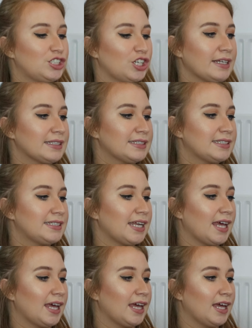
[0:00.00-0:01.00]
just
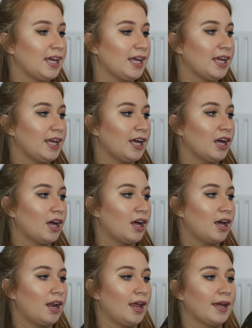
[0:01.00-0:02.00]
a
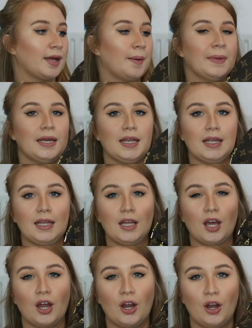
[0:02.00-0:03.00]
mini
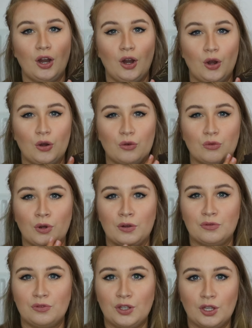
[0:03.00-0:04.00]

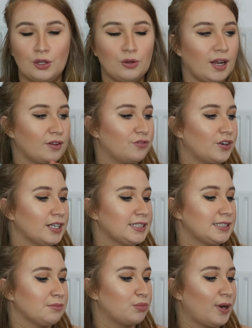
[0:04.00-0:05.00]
review, first
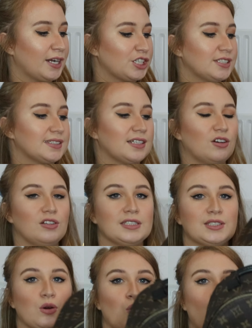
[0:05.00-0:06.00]
impressions, and
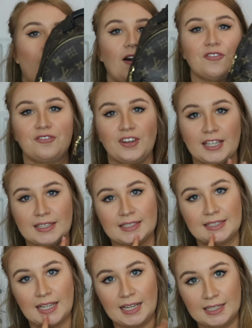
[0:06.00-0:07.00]
also what fits
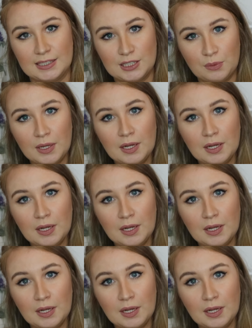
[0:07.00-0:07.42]
into